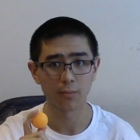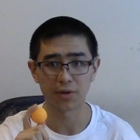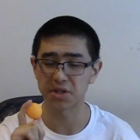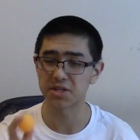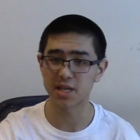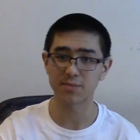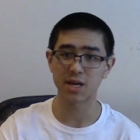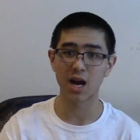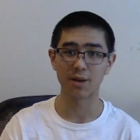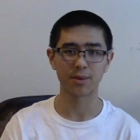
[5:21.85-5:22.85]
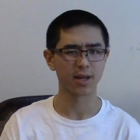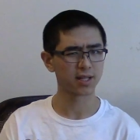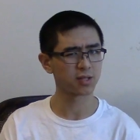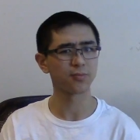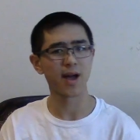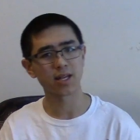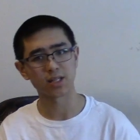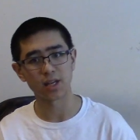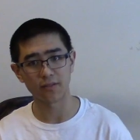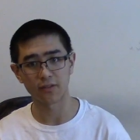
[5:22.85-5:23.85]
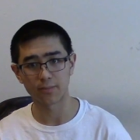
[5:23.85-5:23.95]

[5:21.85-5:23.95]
But at the same time, it still packs enough of